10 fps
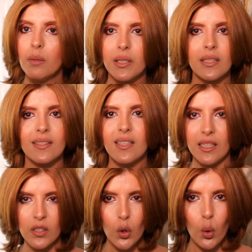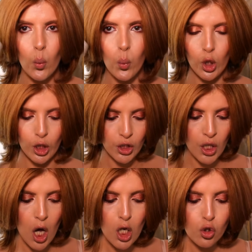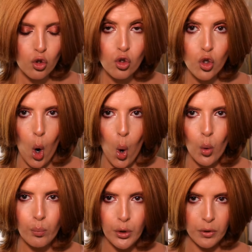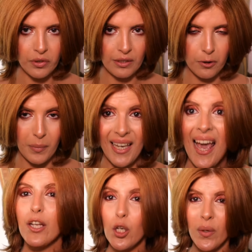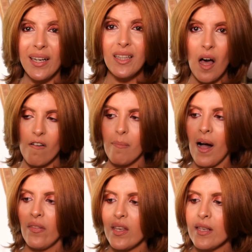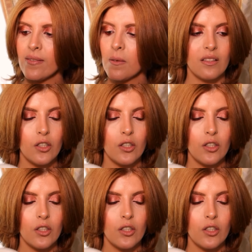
because this worked so beautifully for me. And you know what I love about this?